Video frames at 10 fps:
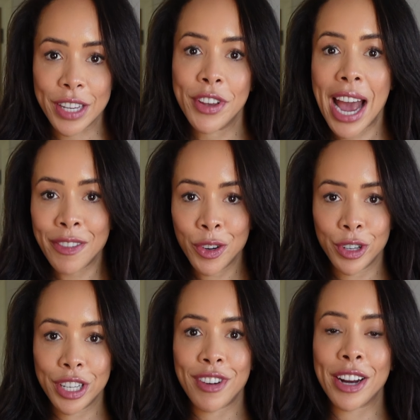if you haven't
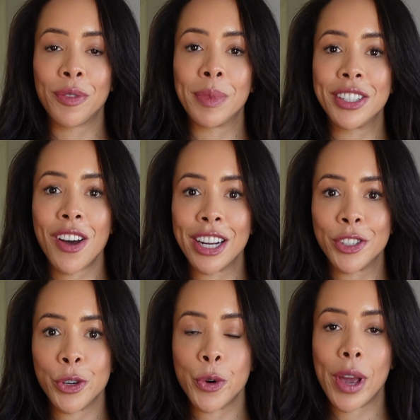already read from the
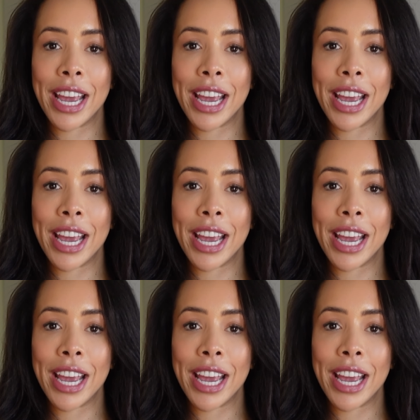title,